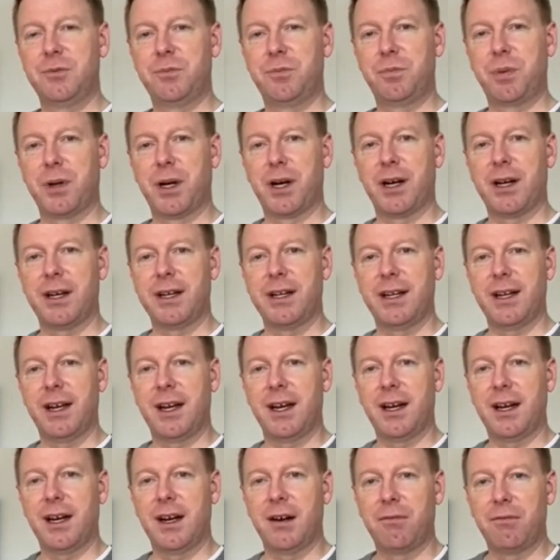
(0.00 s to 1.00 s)
by
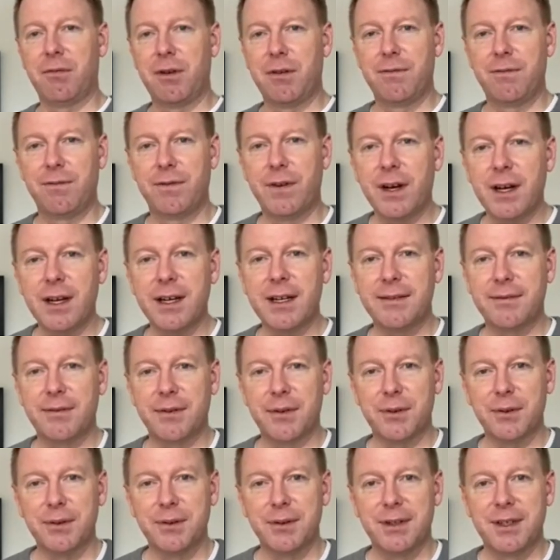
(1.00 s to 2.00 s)
a
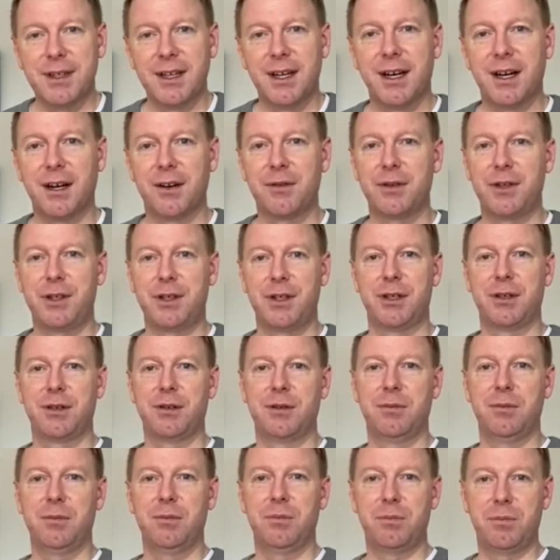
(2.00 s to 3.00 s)
revival of
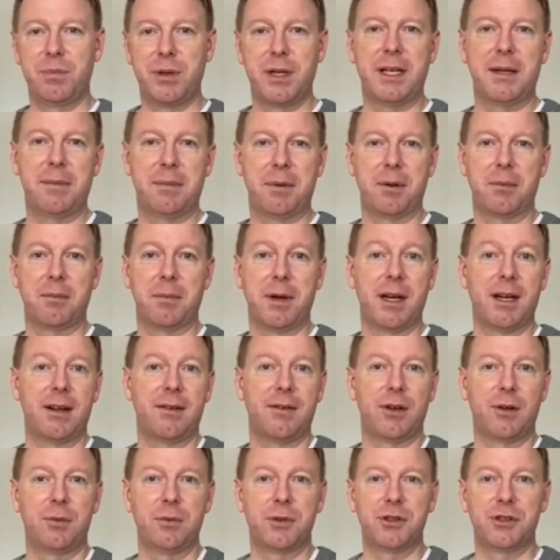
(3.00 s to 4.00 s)
young people, many of
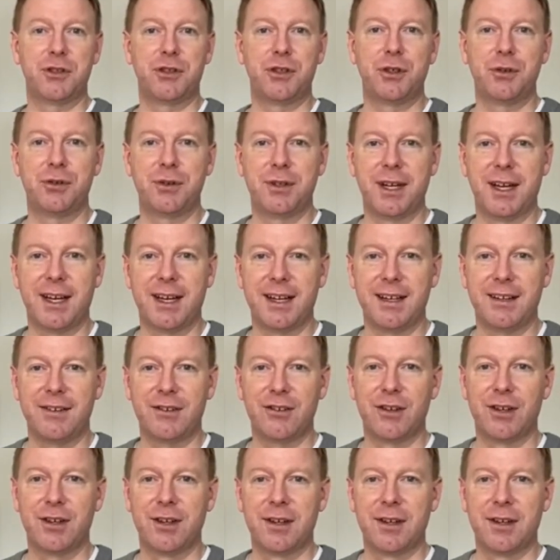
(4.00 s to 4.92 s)
whom were student age.